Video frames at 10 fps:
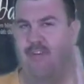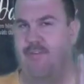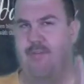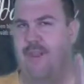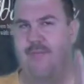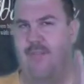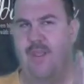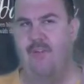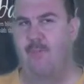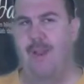just everything
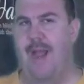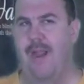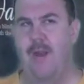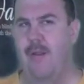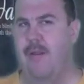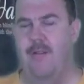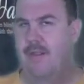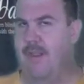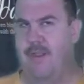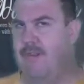is black.
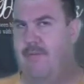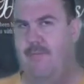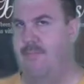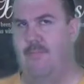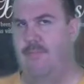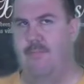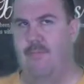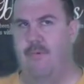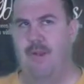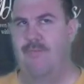You
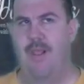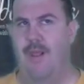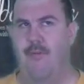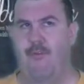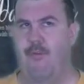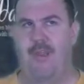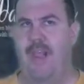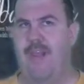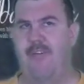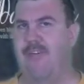learn everything else through
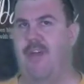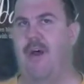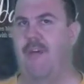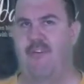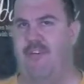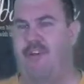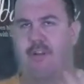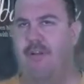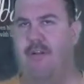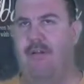taste, touch,
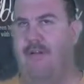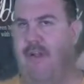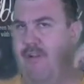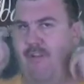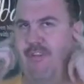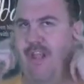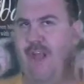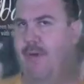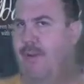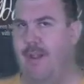and
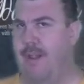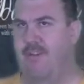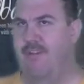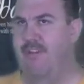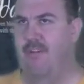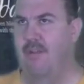sound. That's...